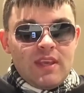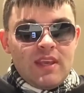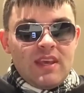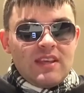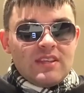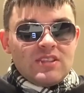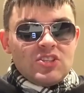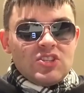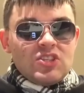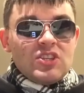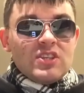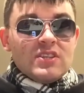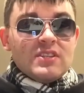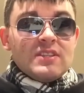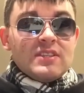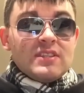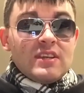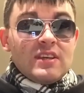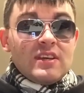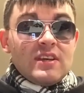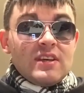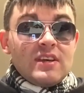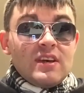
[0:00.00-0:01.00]
It's just
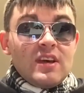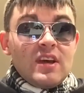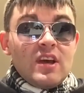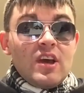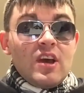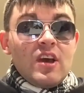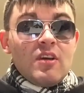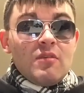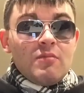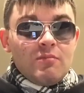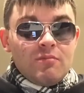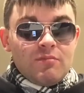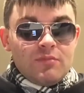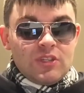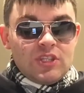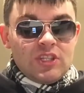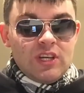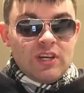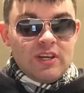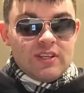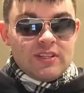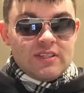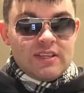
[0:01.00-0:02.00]

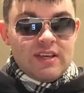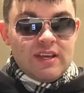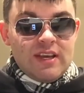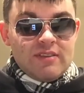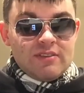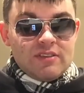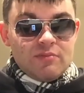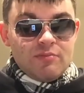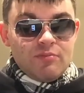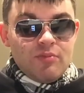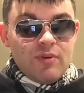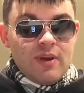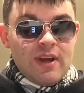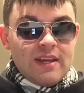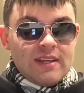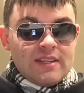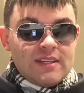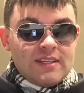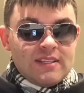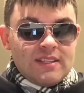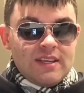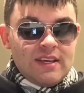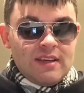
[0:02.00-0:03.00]
chance I have to
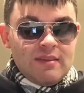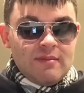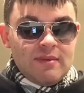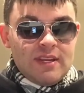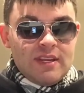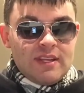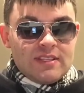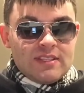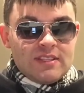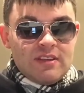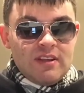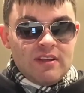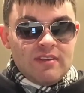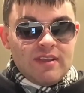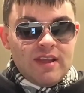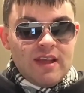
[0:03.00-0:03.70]
practice it. I mean, it's not